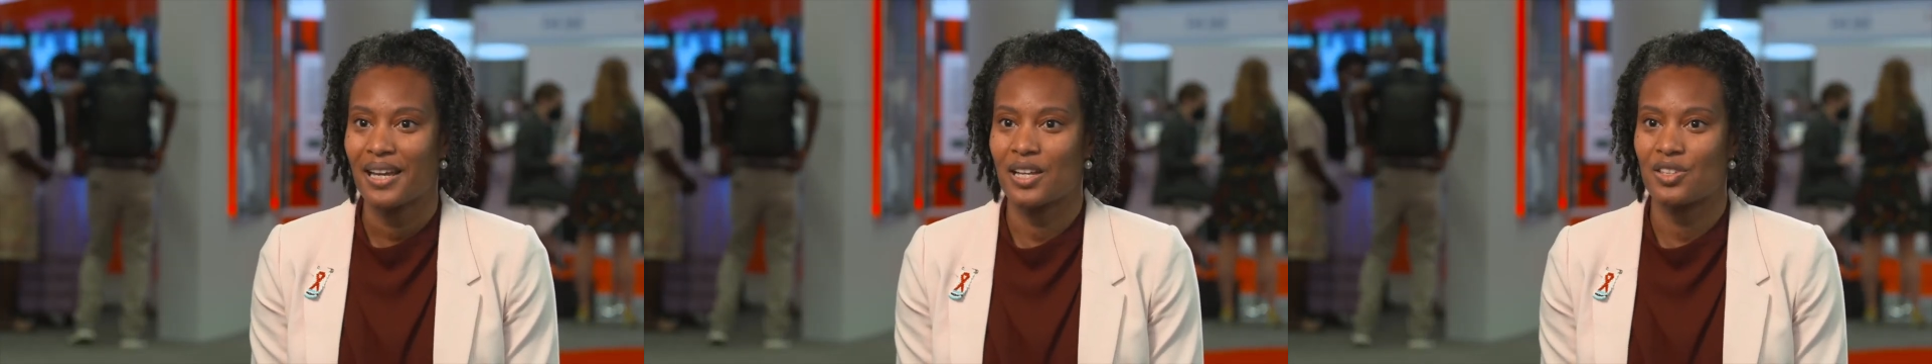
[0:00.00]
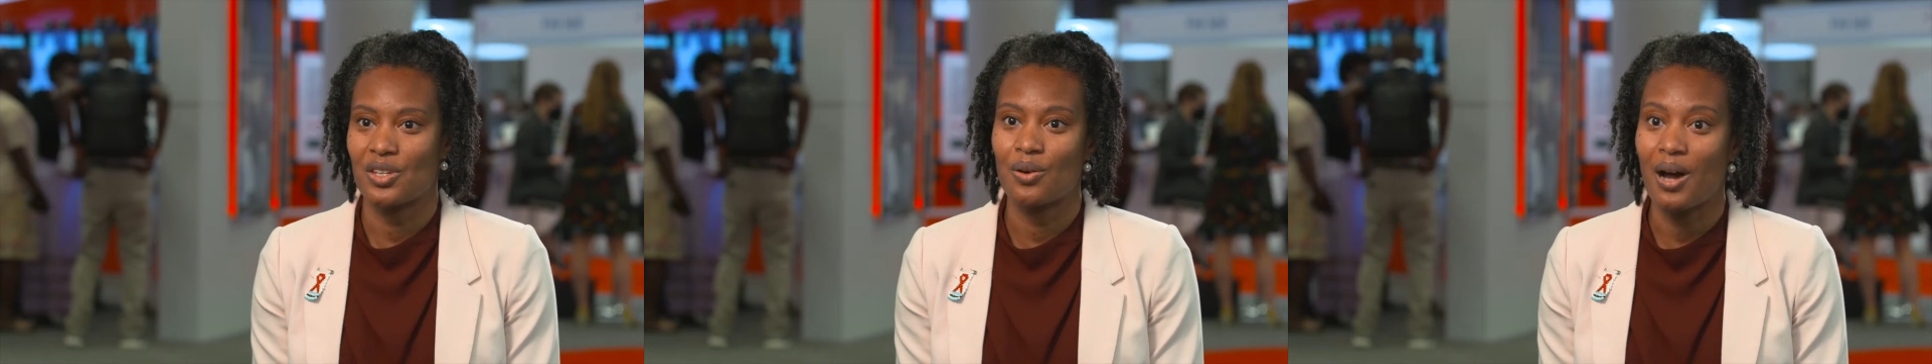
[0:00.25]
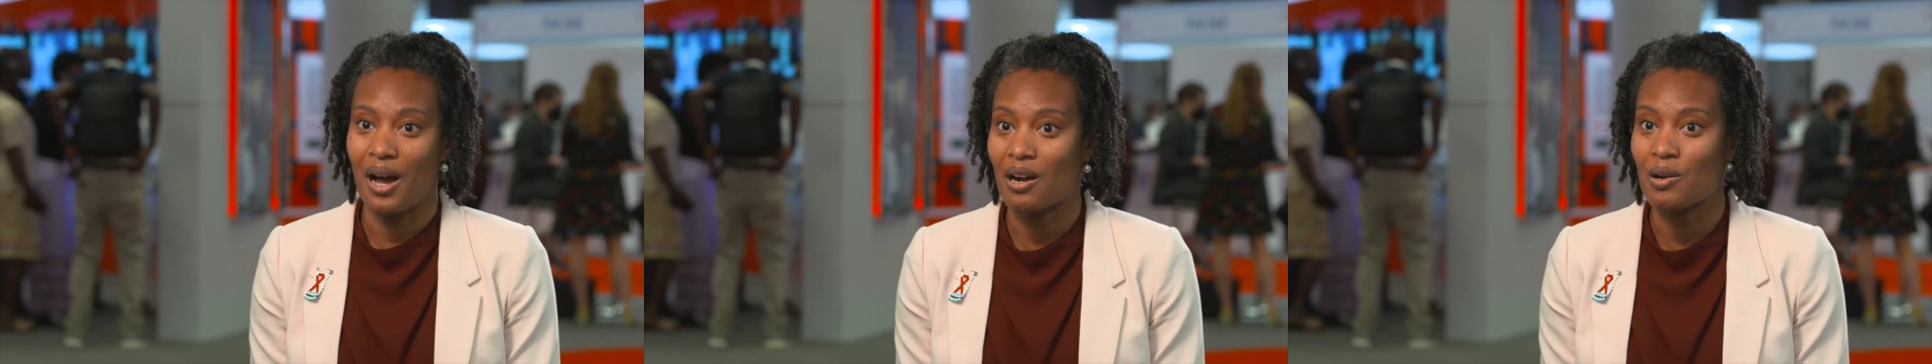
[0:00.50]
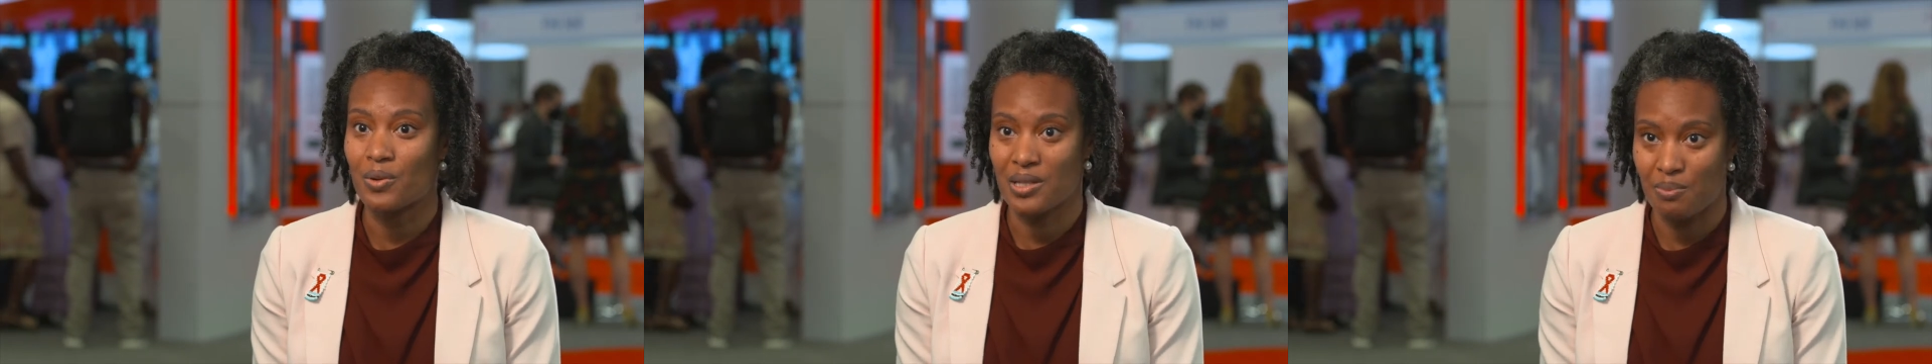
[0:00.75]
and so
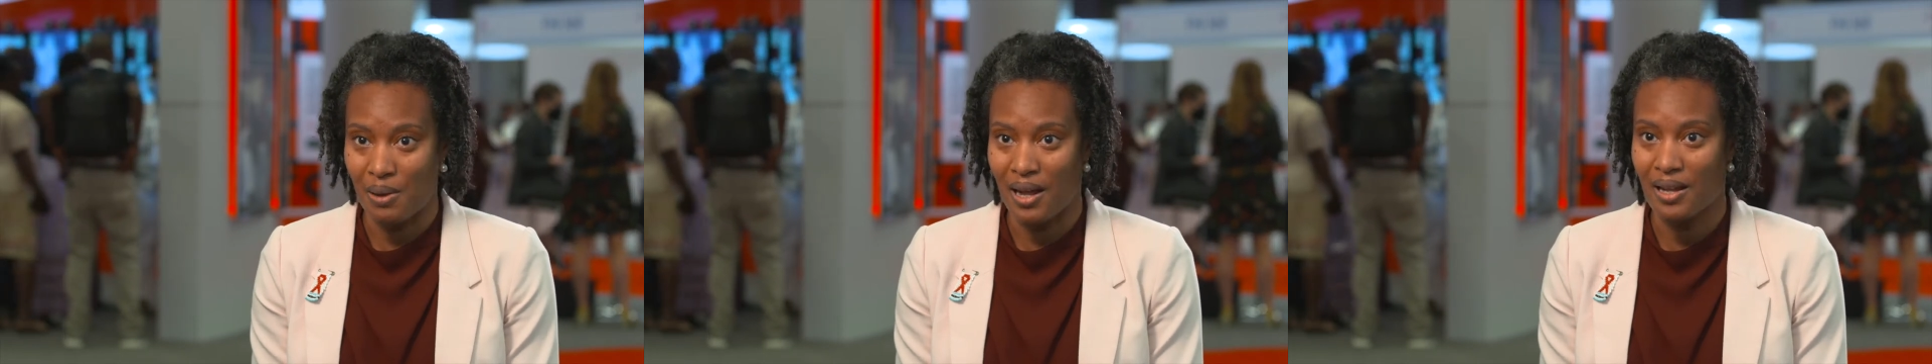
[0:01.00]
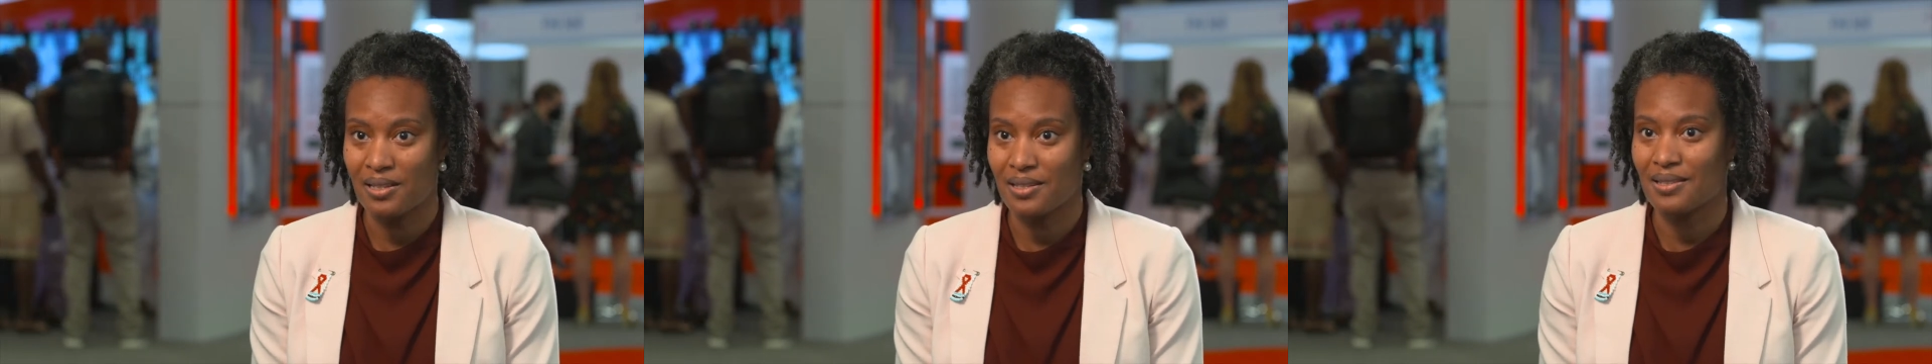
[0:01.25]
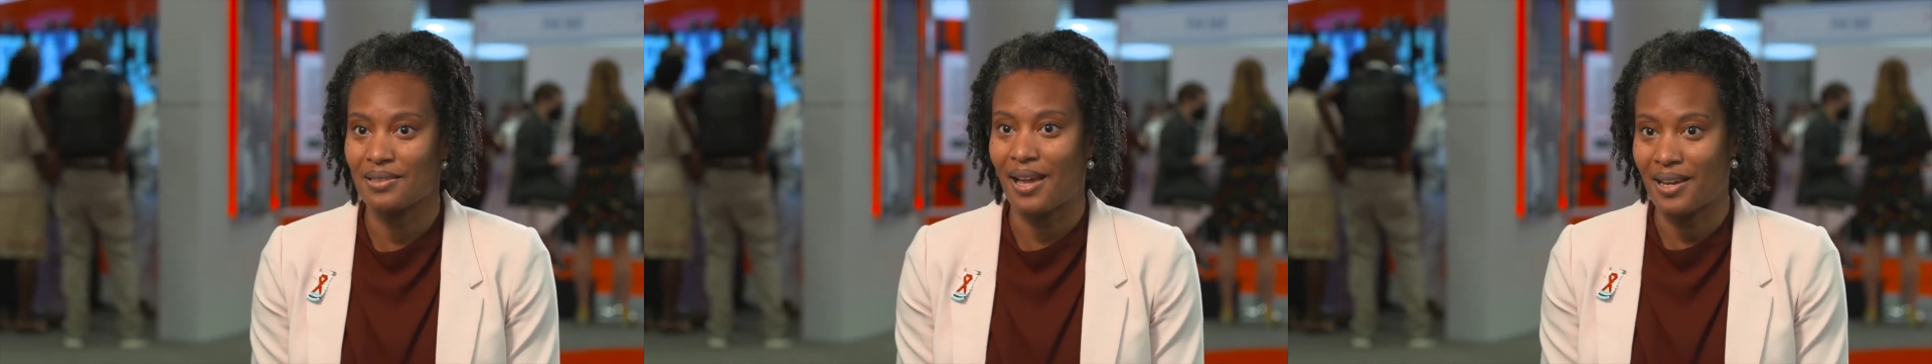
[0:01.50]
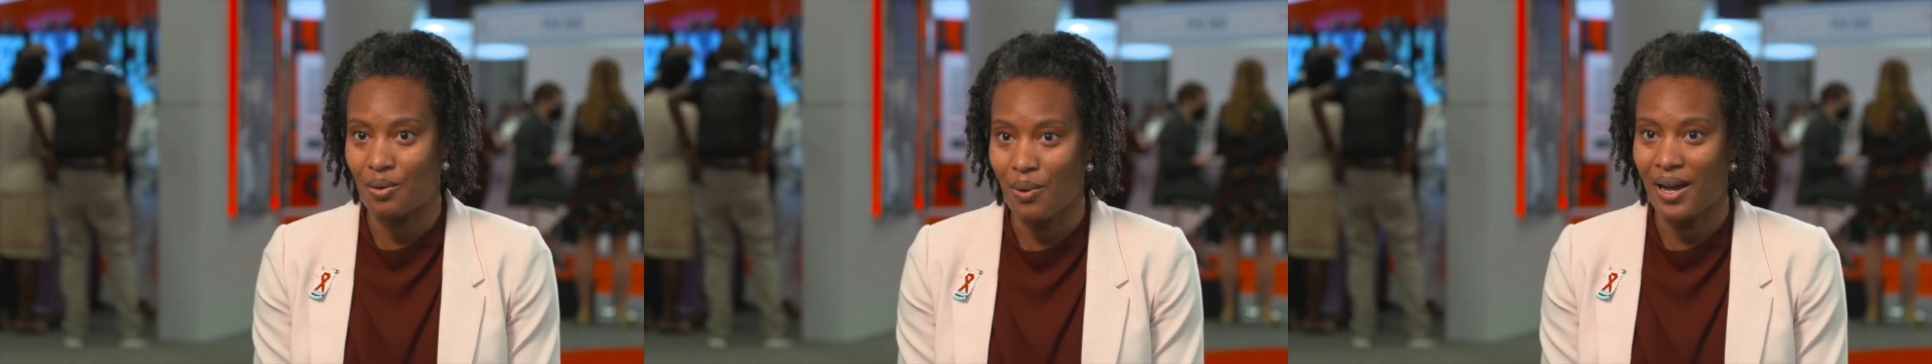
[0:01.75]
our response,
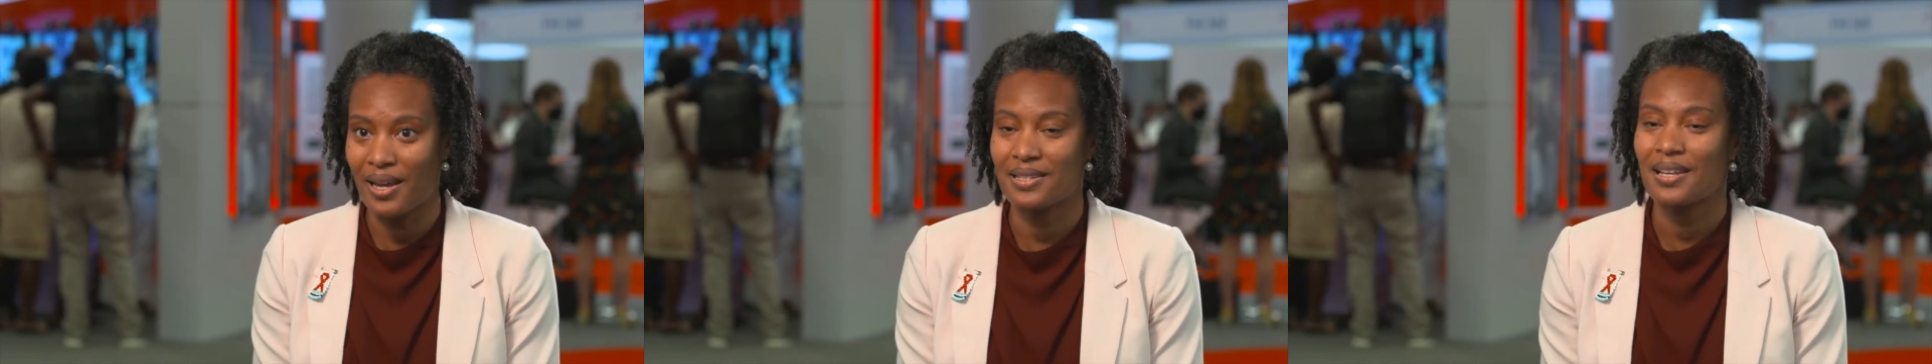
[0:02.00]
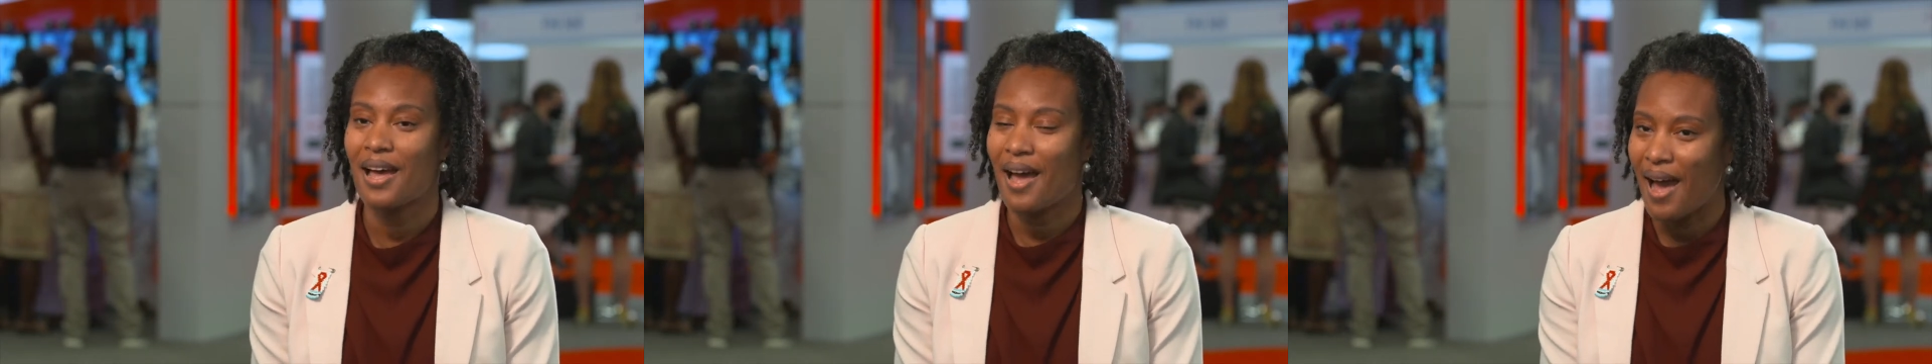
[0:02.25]
likewise,